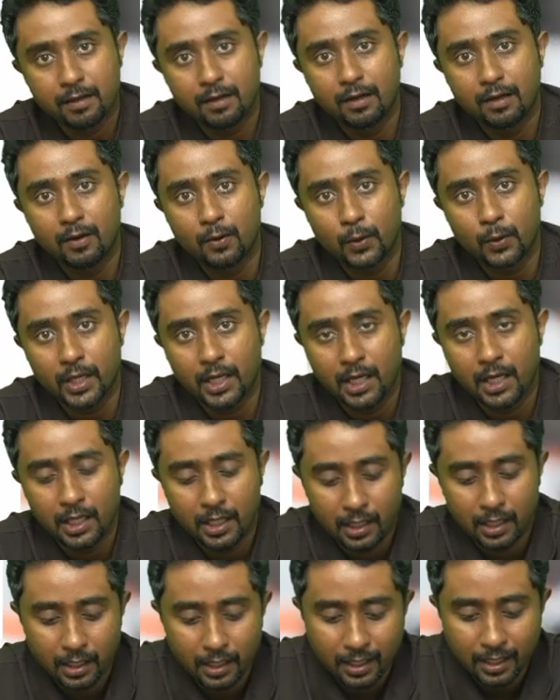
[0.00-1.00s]
Okay,
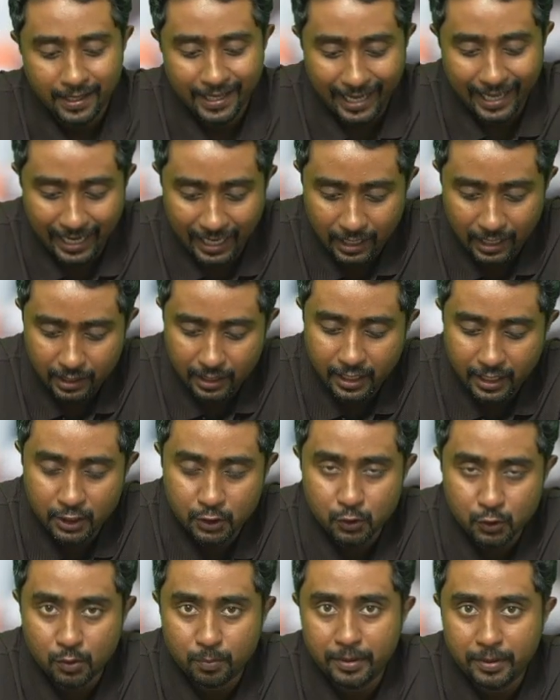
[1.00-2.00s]
and it
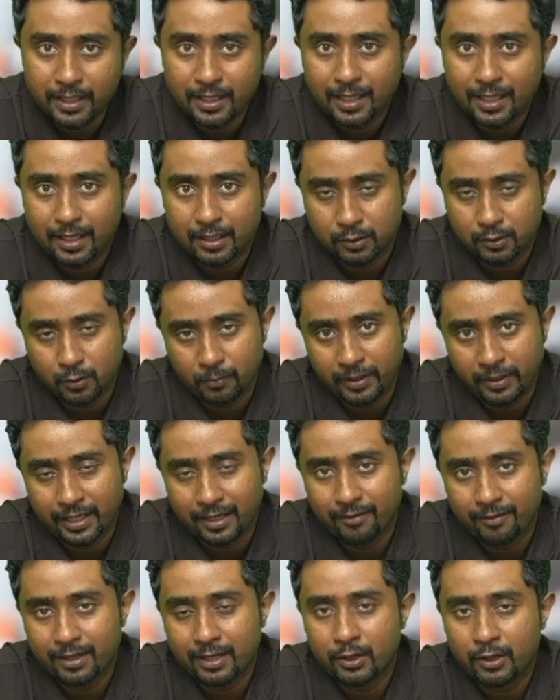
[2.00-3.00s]
should be, so
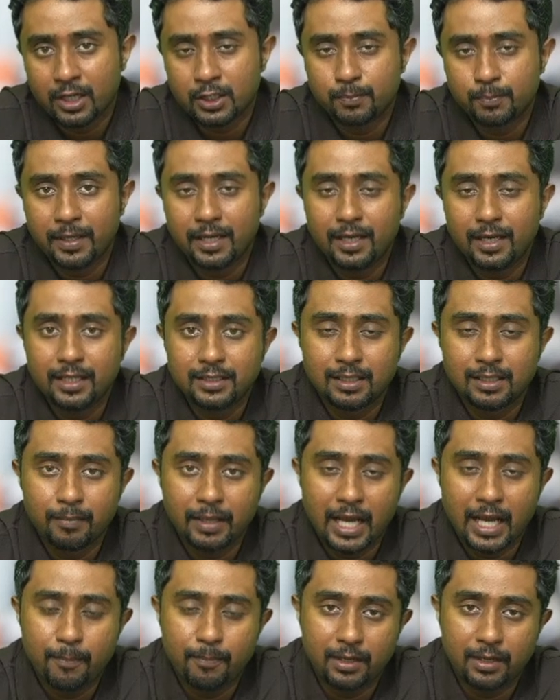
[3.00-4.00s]
whenever you are spending
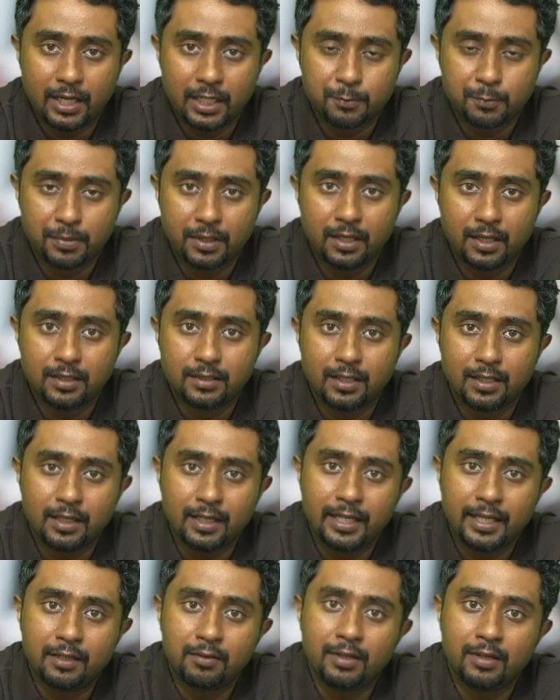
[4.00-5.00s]
capital expenditure,
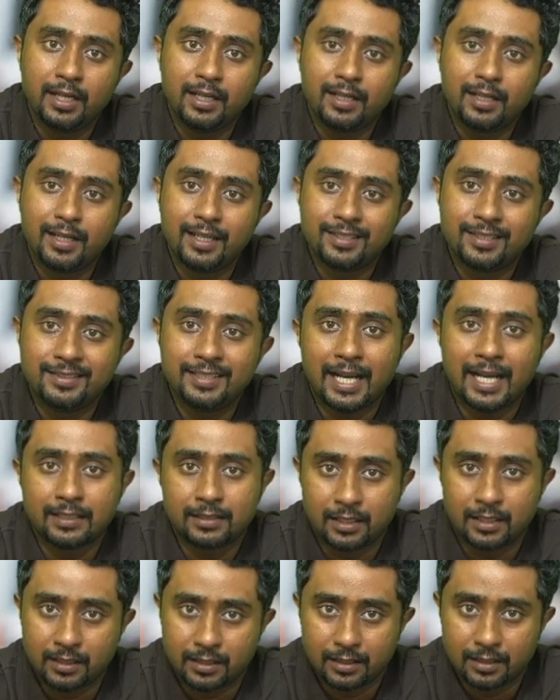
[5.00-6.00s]
it will increase the
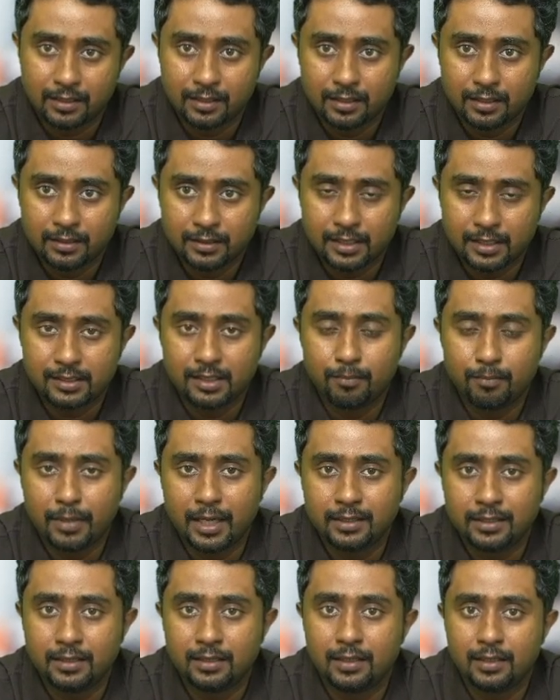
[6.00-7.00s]
asset. Just
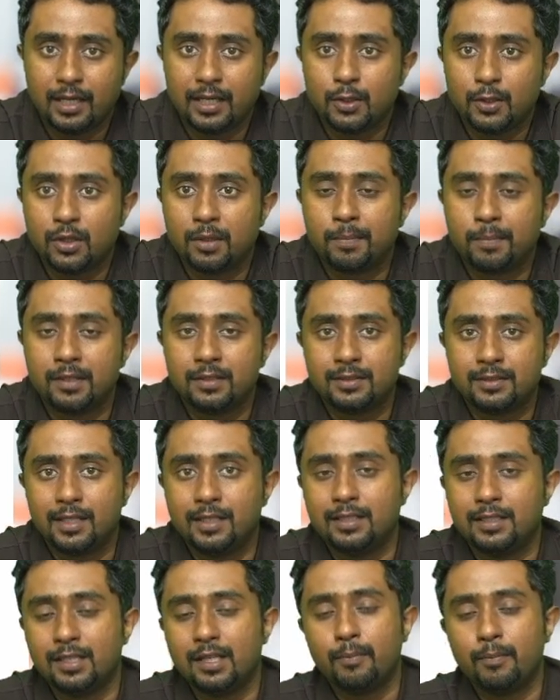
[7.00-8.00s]
imagine that you are
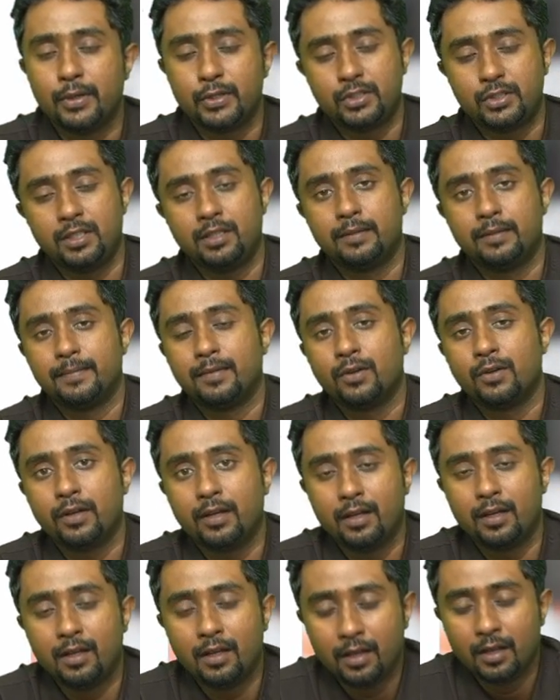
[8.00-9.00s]
purchasing a machine,
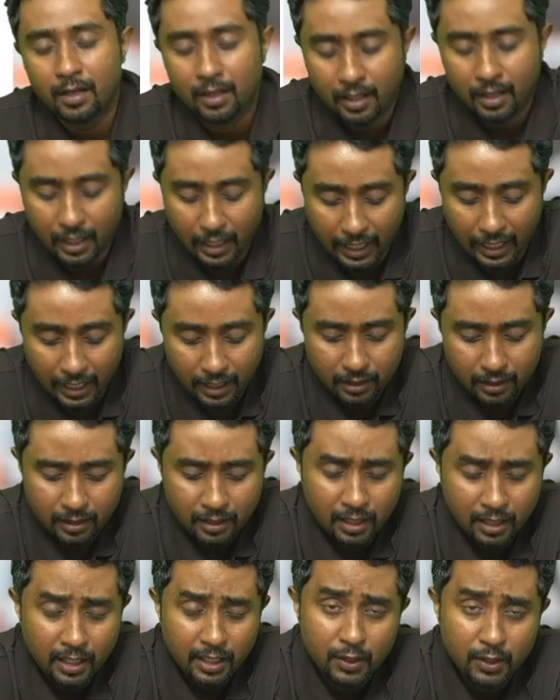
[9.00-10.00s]
okay, and
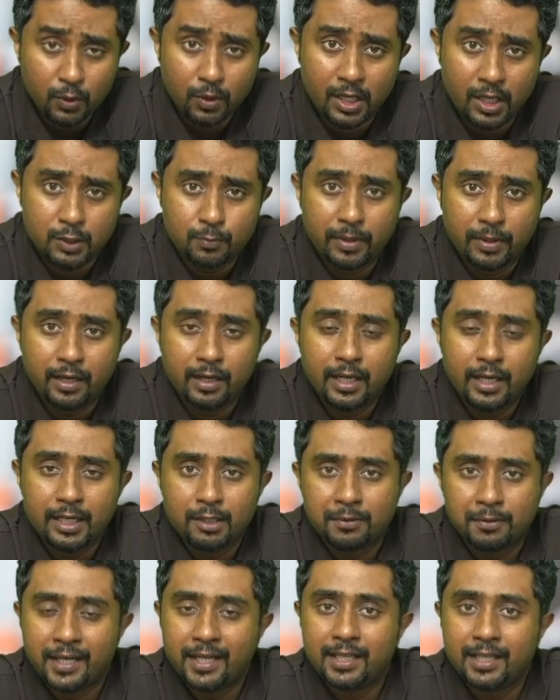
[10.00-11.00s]
you are spending
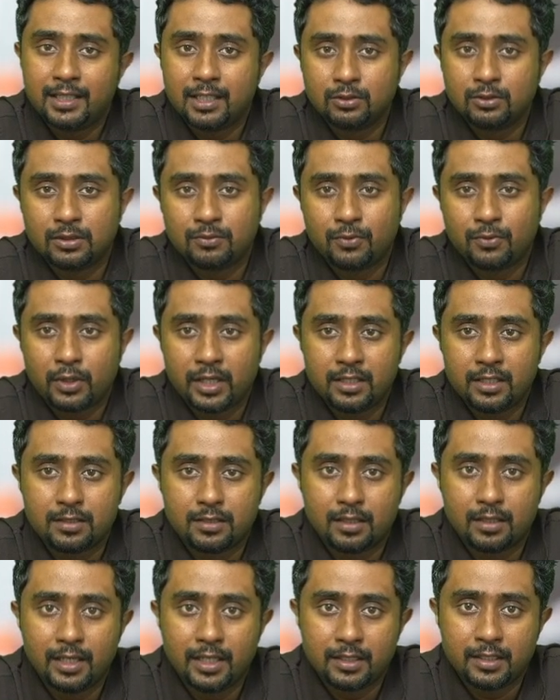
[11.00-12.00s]
20,000 for
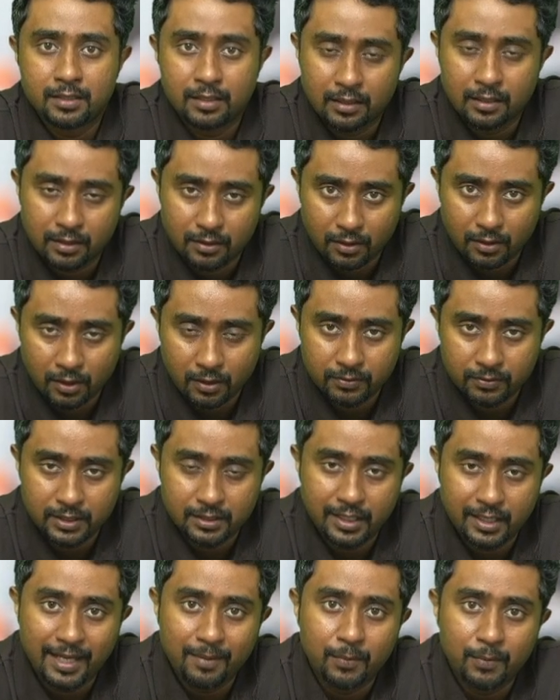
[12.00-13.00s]
installation of the
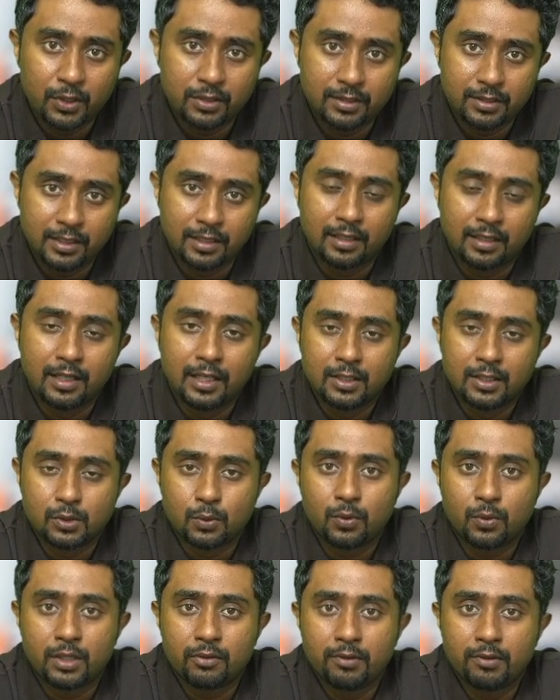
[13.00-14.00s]
same machine. So
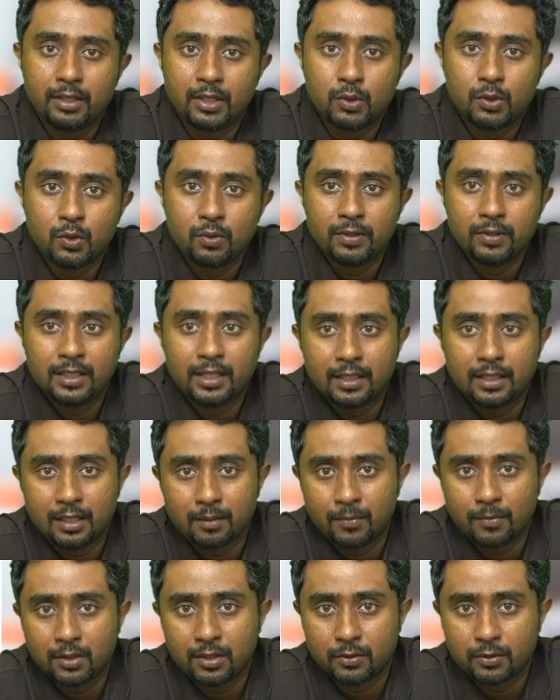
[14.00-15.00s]
what will you do with that
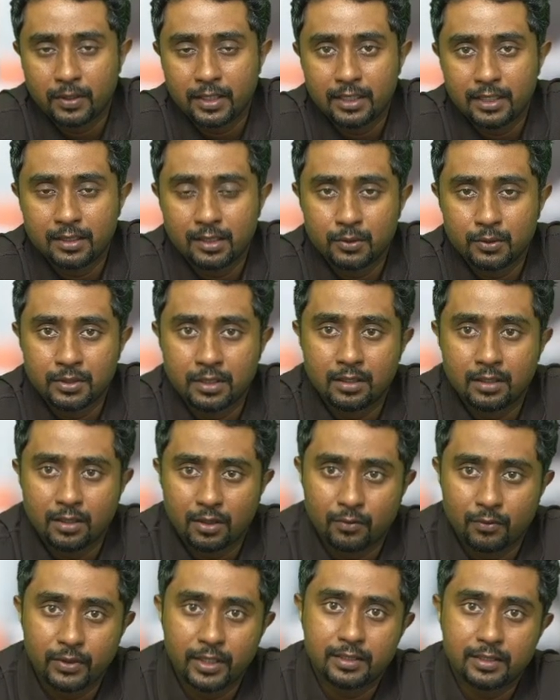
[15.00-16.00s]
amount, 20,000?
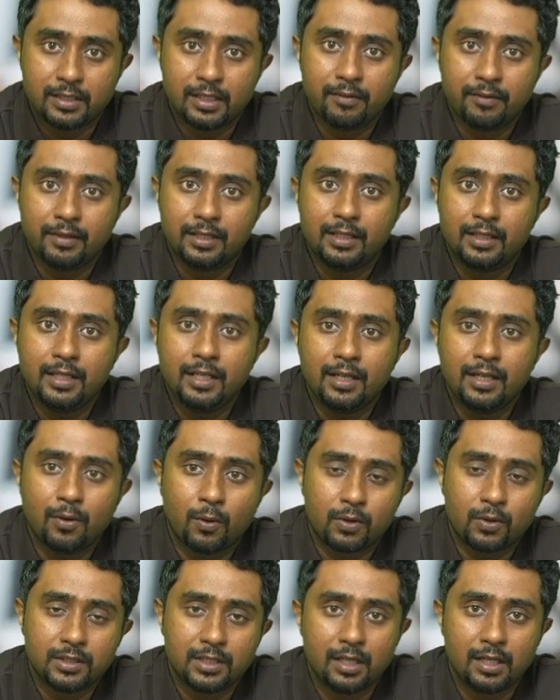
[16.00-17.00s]
Obviously with the
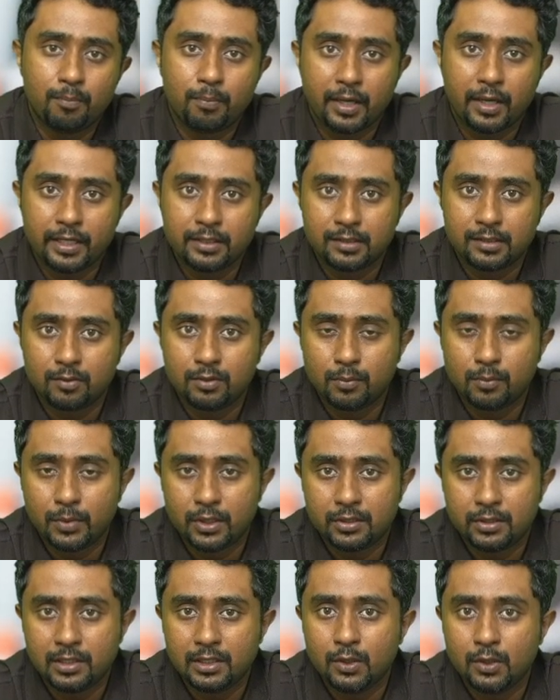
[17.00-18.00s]
original price of the
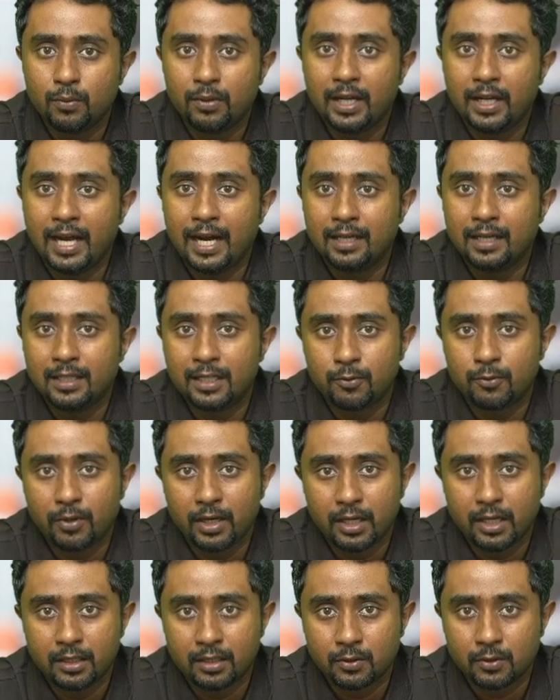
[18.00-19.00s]
machine you will add that
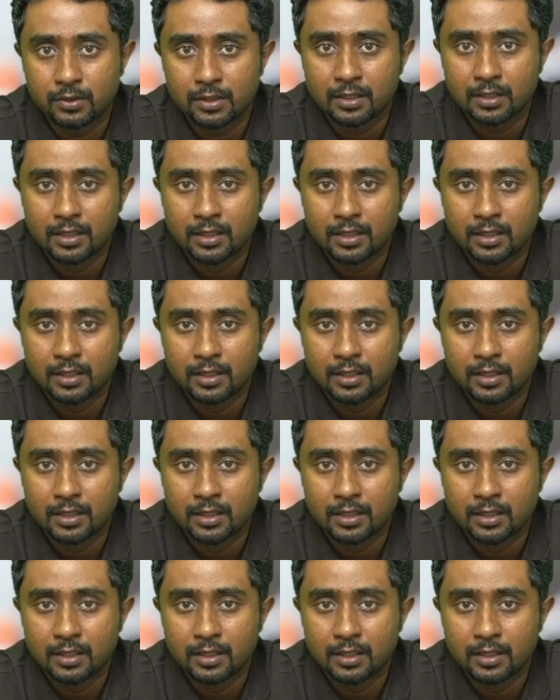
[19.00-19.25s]
20,000.